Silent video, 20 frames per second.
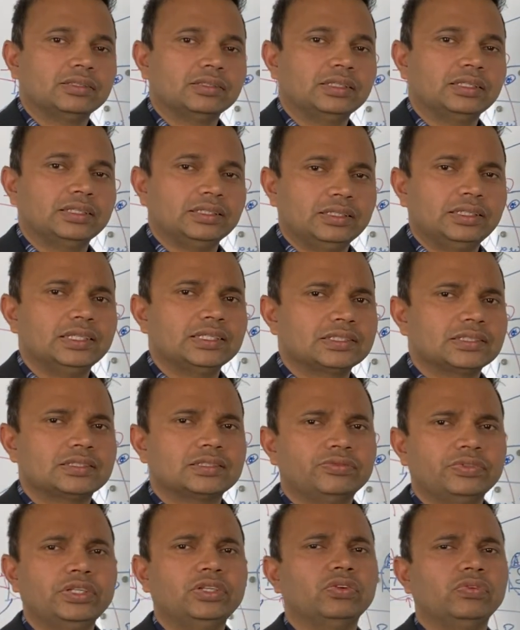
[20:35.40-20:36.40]
this
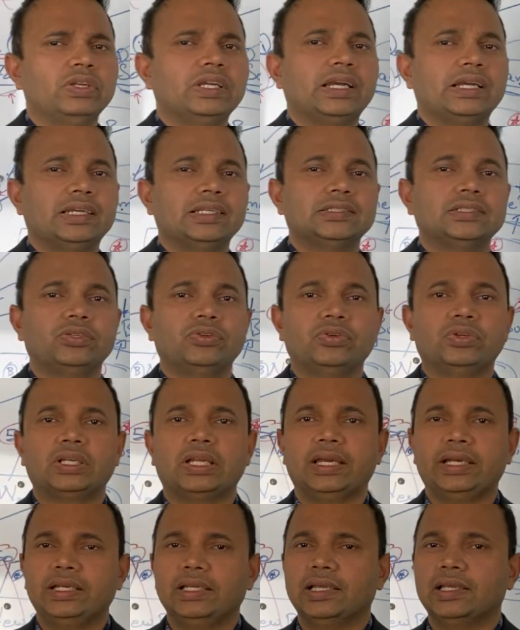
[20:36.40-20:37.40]
video will at least give you an
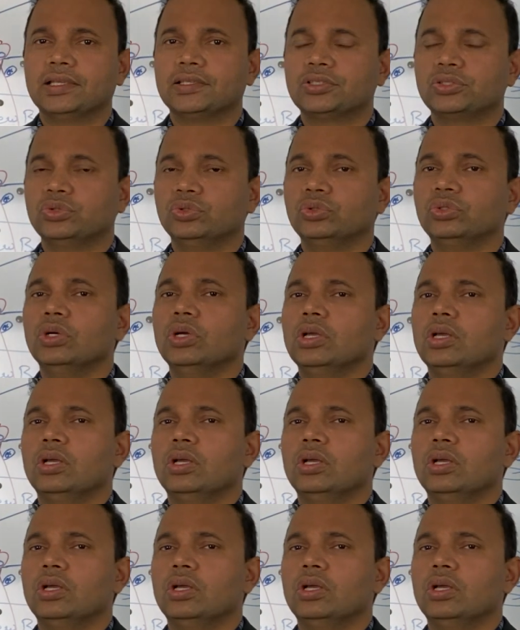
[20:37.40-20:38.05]
idea as to